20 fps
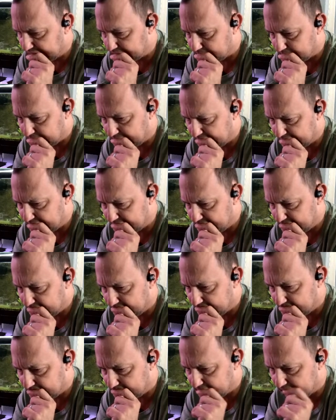Why?
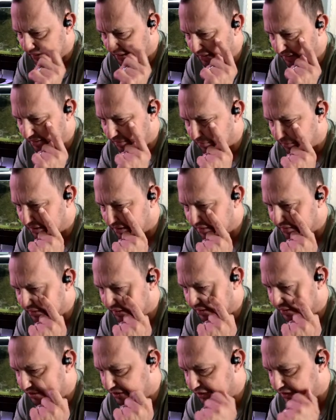Okay, why is
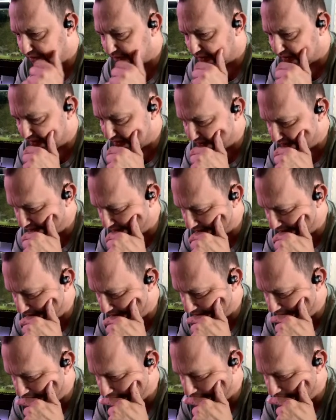that showing there?
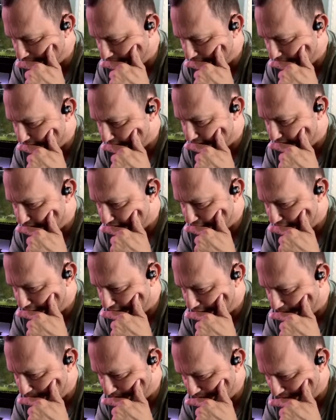That should
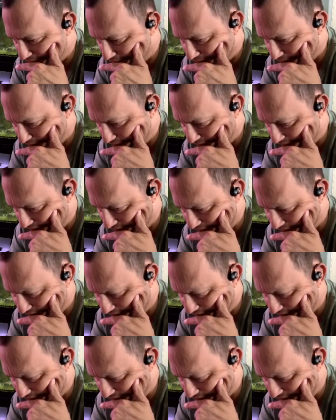not be showing.